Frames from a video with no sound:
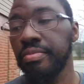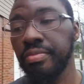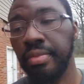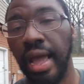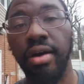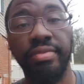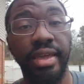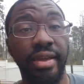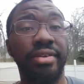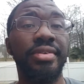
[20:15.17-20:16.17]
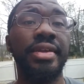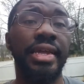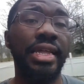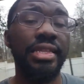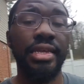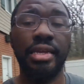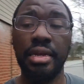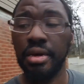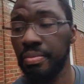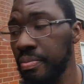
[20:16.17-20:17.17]
out there, and then
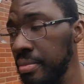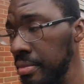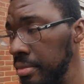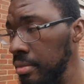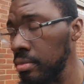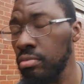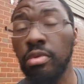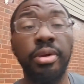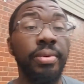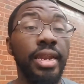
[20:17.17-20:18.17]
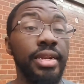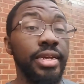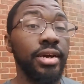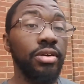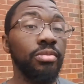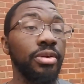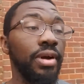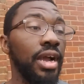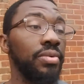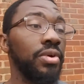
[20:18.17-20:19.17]
we'll be ready to go. We'll be rock
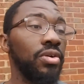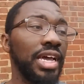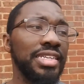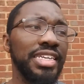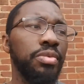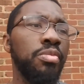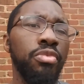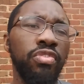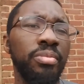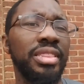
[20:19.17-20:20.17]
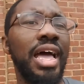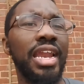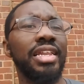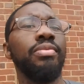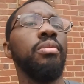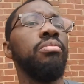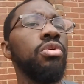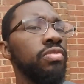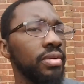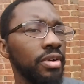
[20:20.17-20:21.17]
and roll. Like I said, we're moving methodically. We're
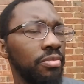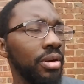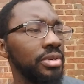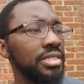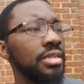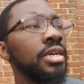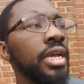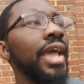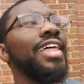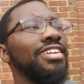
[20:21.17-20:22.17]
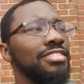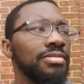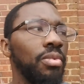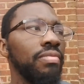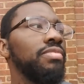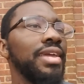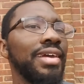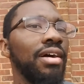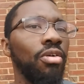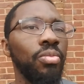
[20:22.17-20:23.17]
moving with purpose. And that's one thing I
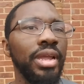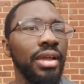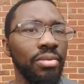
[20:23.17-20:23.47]
hope we